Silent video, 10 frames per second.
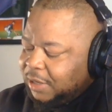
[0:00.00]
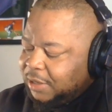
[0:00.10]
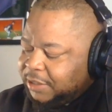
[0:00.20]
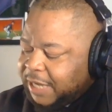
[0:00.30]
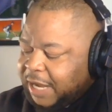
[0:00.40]

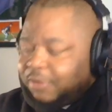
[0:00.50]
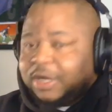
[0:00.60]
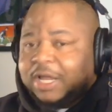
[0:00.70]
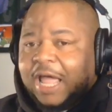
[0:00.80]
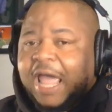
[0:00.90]

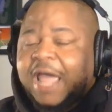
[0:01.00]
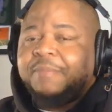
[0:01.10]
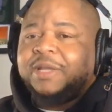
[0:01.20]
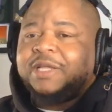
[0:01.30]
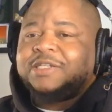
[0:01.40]
De'Erica
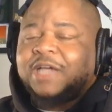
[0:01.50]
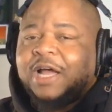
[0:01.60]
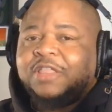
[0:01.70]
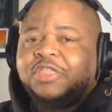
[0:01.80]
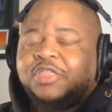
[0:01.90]
Hamby shot
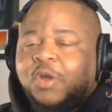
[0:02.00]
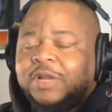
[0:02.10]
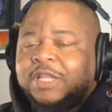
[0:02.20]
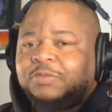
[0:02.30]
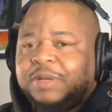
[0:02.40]

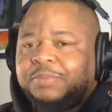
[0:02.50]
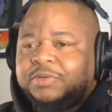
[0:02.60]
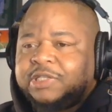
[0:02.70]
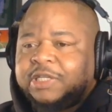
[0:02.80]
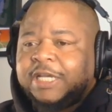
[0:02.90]

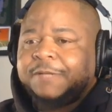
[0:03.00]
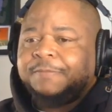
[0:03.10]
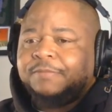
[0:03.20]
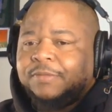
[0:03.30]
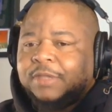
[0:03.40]
33%
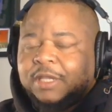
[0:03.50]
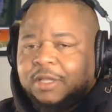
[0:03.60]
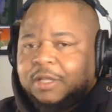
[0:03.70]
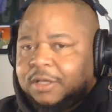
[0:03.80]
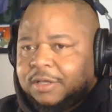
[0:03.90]

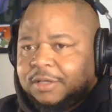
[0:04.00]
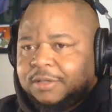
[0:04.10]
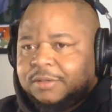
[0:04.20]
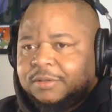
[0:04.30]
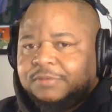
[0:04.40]

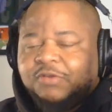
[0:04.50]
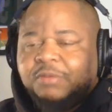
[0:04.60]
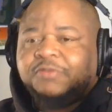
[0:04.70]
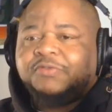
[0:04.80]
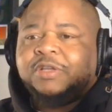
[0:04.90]
from the
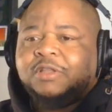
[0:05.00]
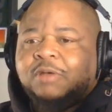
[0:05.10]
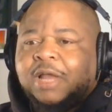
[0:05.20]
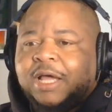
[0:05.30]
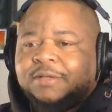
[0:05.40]
free throw
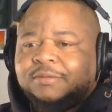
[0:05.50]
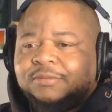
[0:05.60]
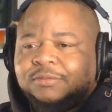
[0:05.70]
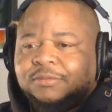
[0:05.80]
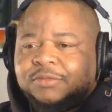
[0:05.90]
line.
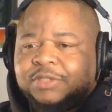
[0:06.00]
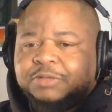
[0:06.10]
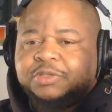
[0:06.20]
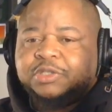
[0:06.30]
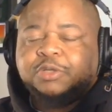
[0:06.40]
She
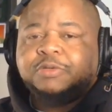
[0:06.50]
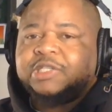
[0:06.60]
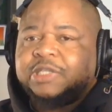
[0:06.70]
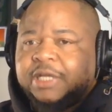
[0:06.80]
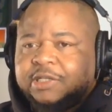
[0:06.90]
was 2 of
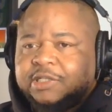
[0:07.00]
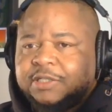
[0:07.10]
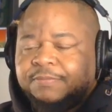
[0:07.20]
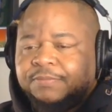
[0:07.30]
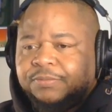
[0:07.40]
6.
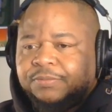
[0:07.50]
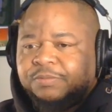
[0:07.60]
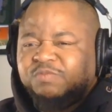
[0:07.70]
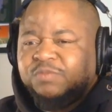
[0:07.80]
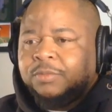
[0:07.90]

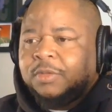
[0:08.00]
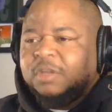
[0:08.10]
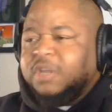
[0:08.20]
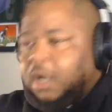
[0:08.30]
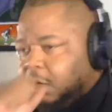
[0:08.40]

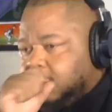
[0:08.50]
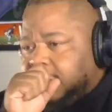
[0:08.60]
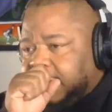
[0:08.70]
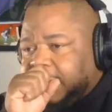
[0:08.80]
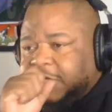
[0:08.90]

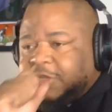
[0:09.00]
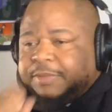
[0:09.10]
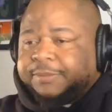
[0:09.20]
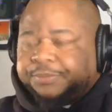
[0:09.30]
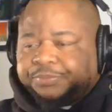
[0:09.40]
Excuse me.
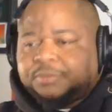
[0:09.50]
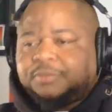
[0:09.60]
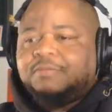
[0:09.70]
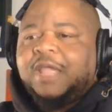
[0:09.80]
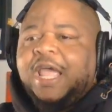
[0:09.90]

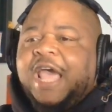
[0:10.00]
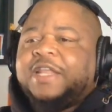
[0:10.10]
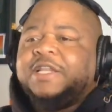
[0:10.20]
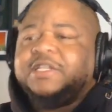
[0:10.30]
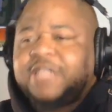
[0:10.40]
And
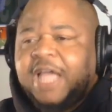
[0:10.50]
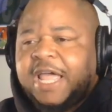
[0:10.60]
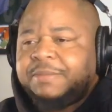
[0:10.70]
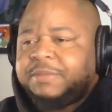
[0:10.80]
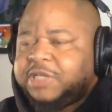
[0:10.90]
in this
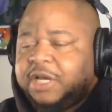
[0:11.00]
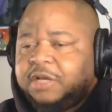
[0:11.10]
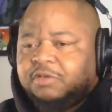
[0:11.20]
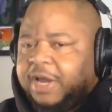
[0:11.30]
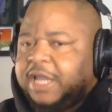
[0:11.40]
game, she had a
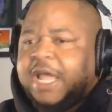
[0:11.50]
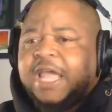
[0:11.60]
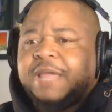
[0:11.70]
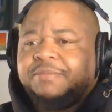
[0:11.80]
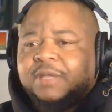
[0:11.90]
great game,